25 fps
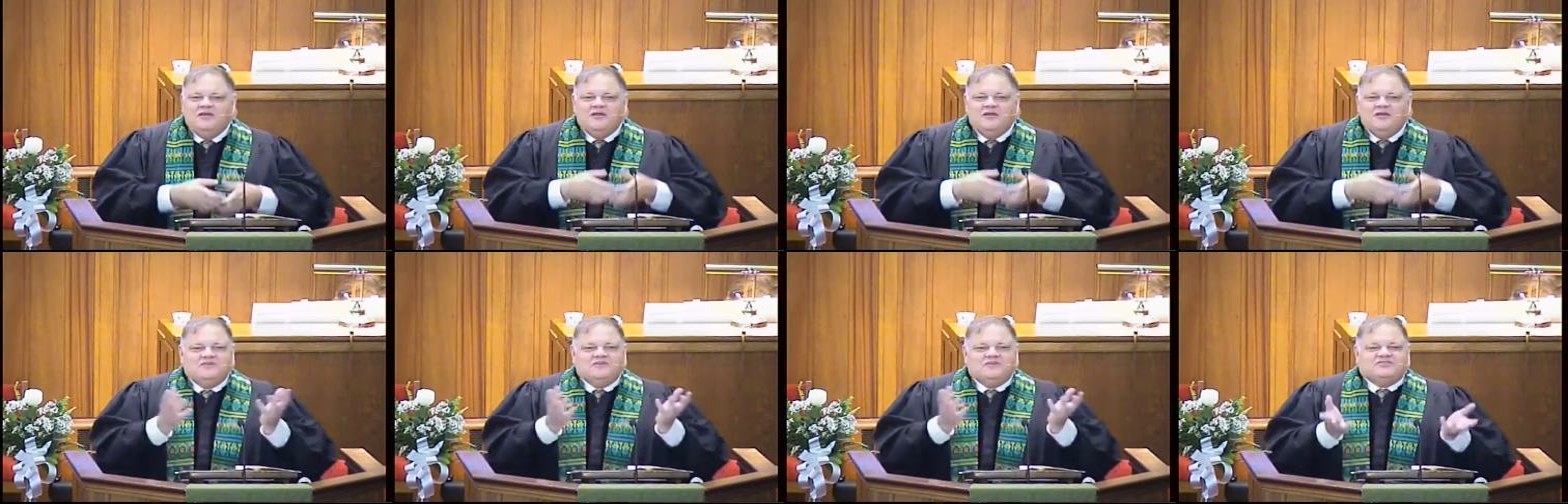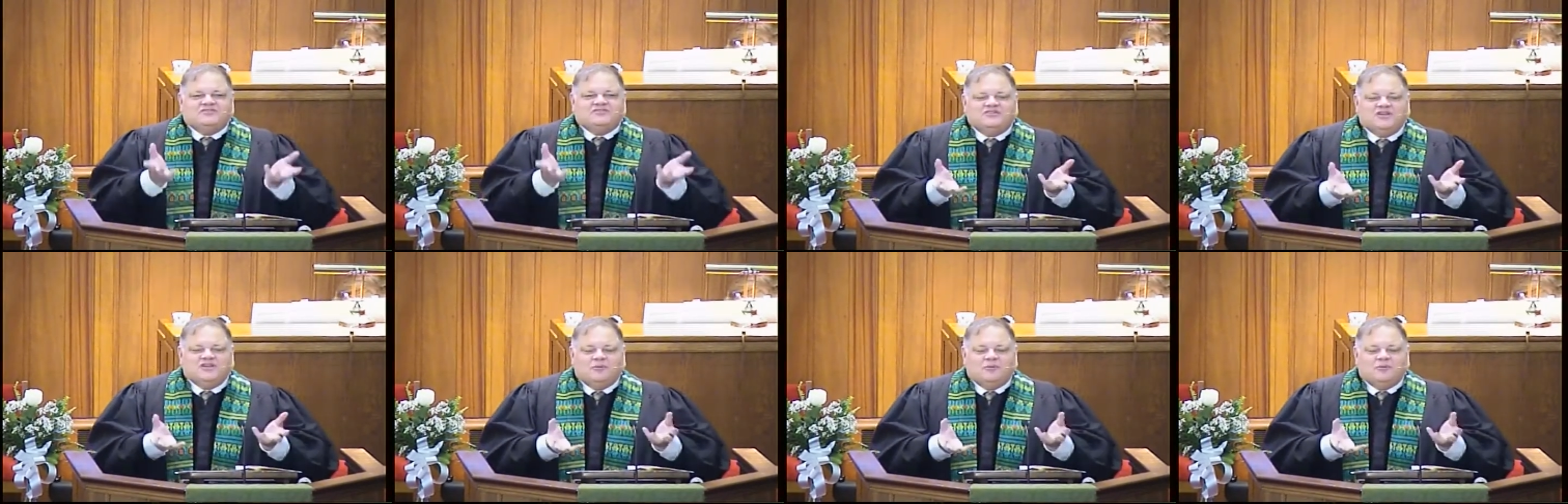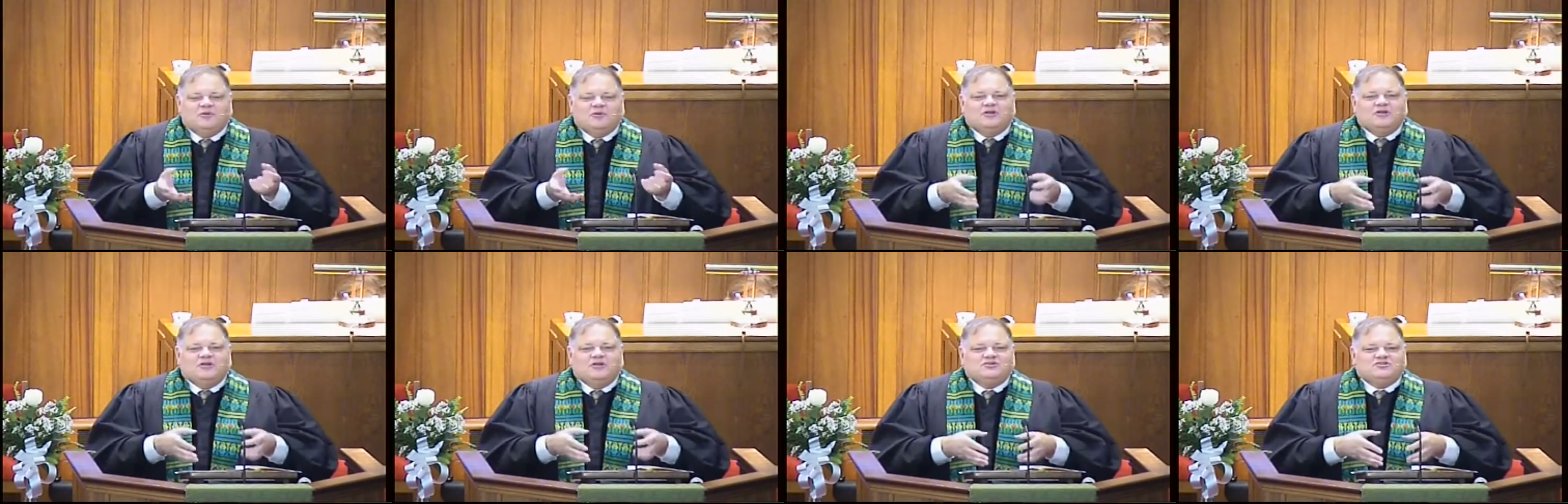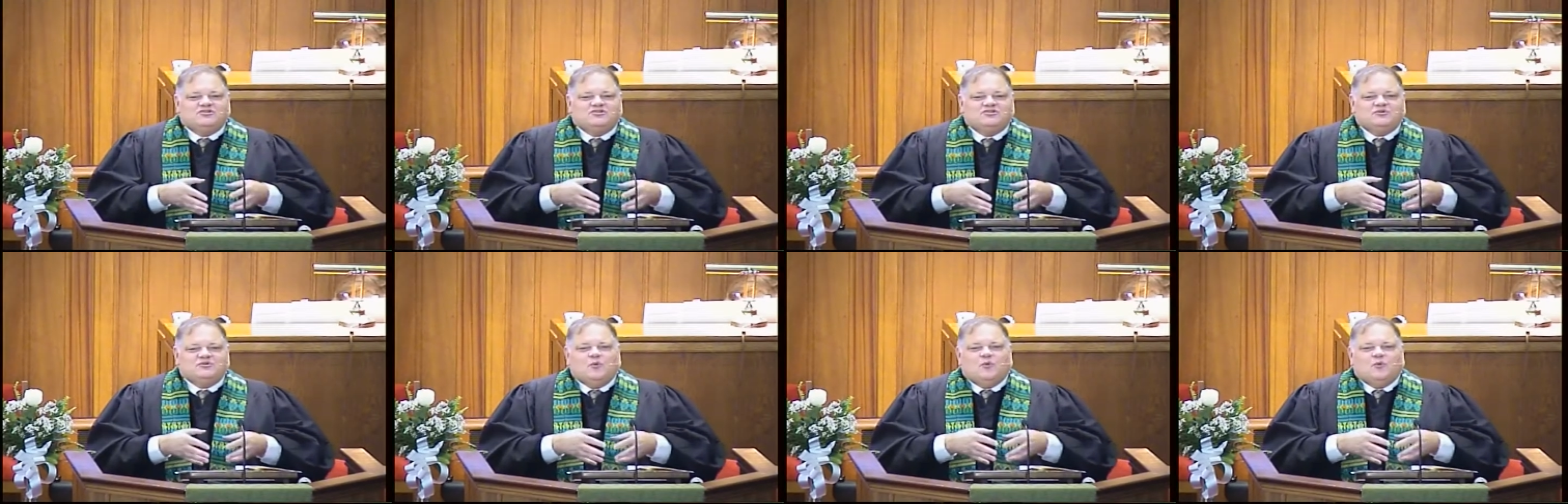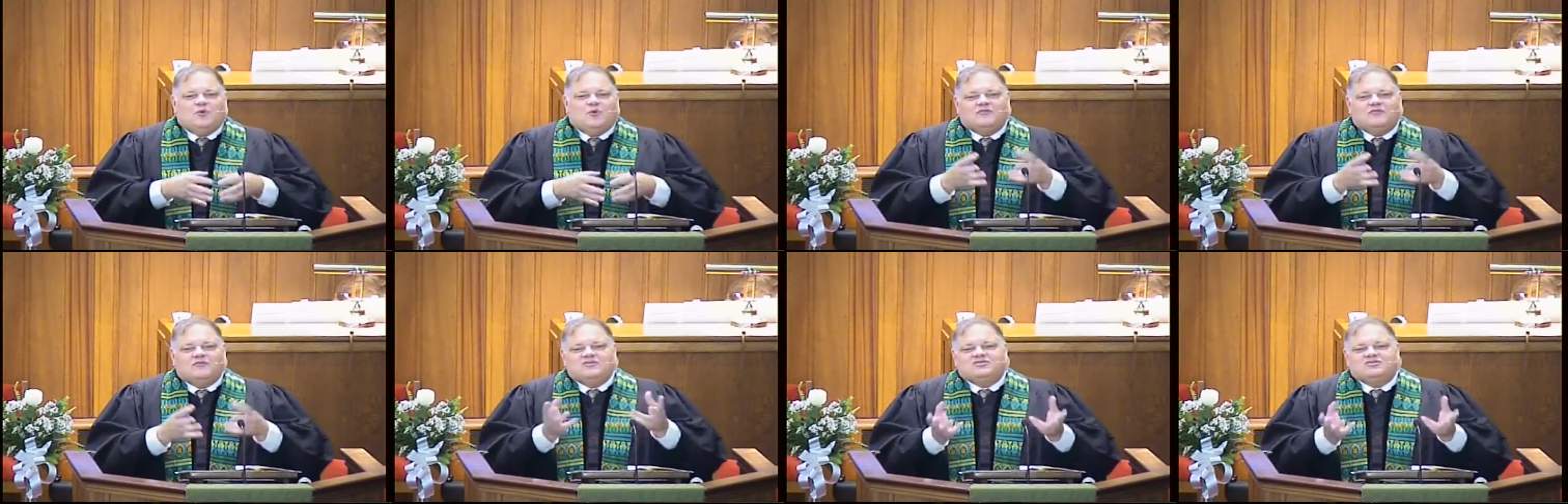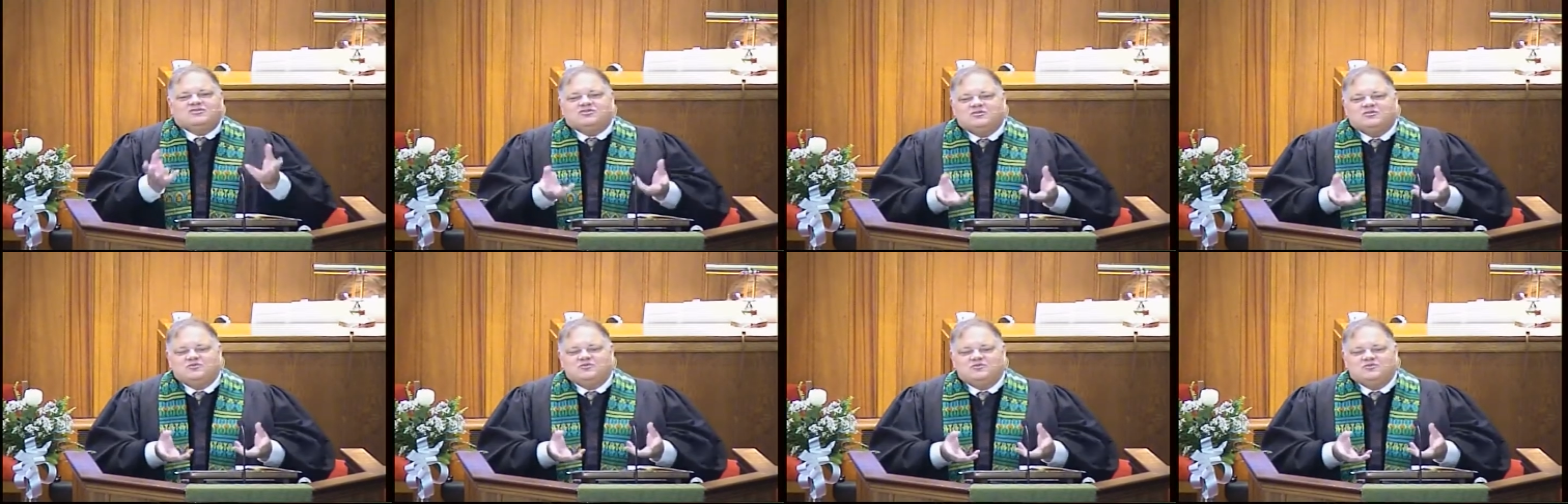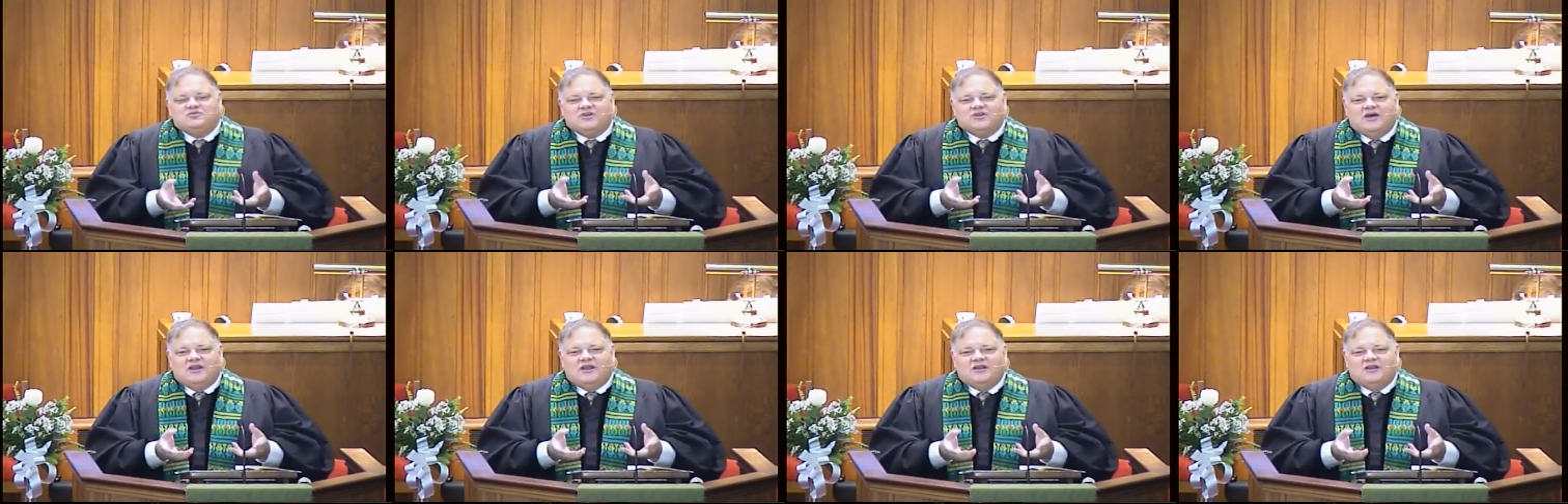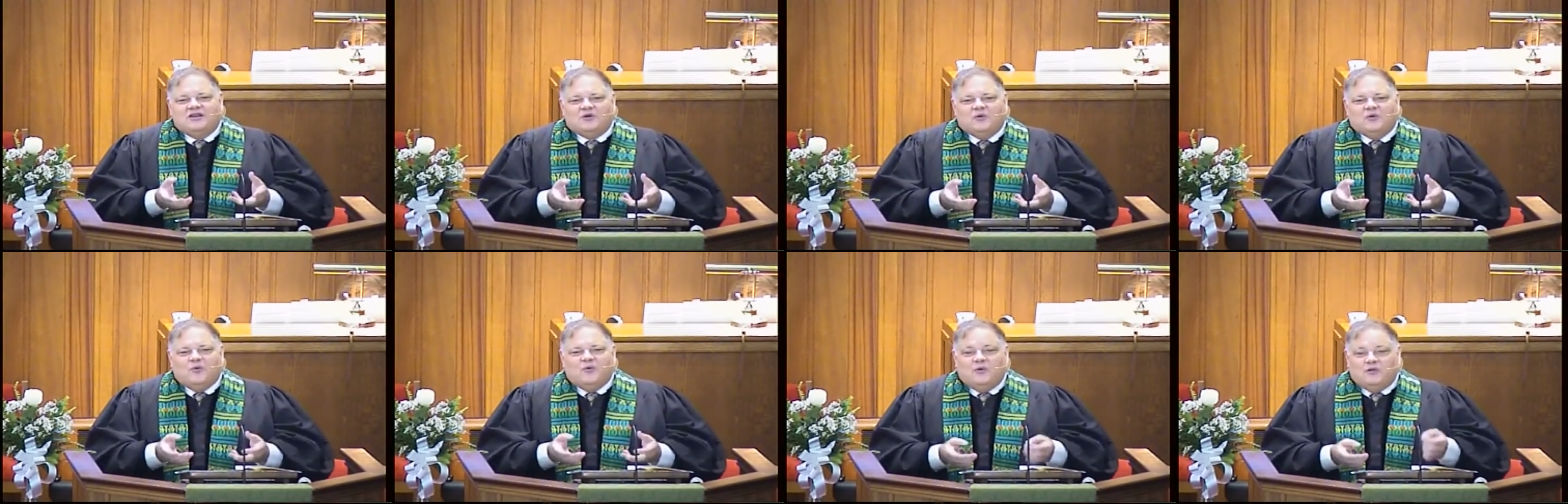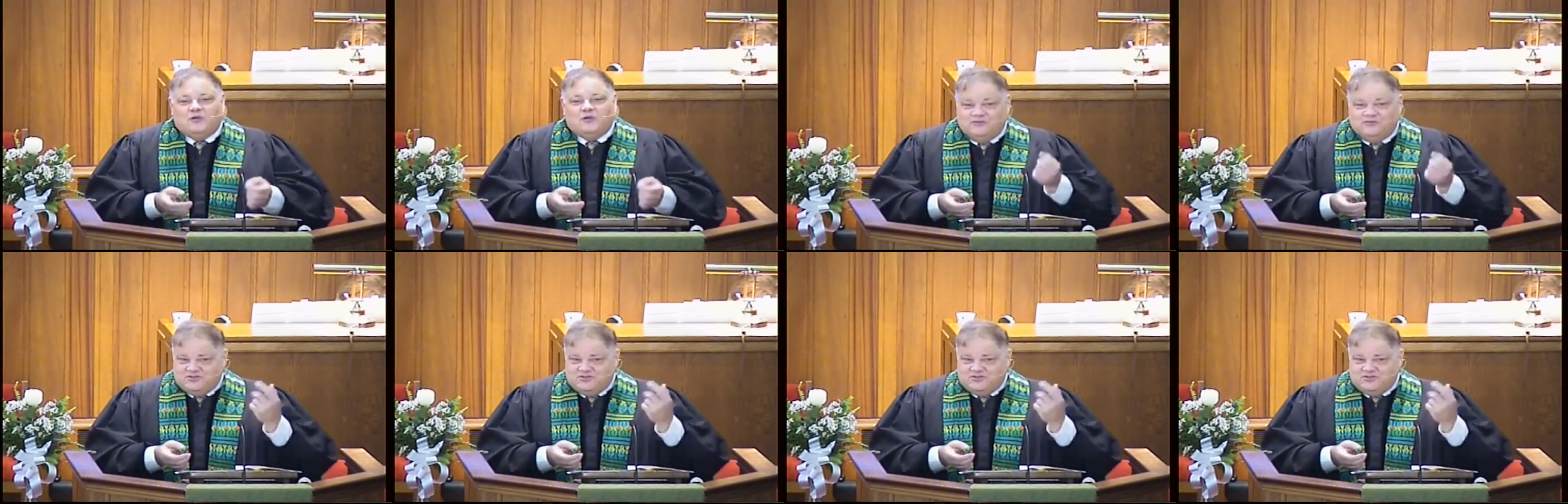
This double edged sword, this two sided coin,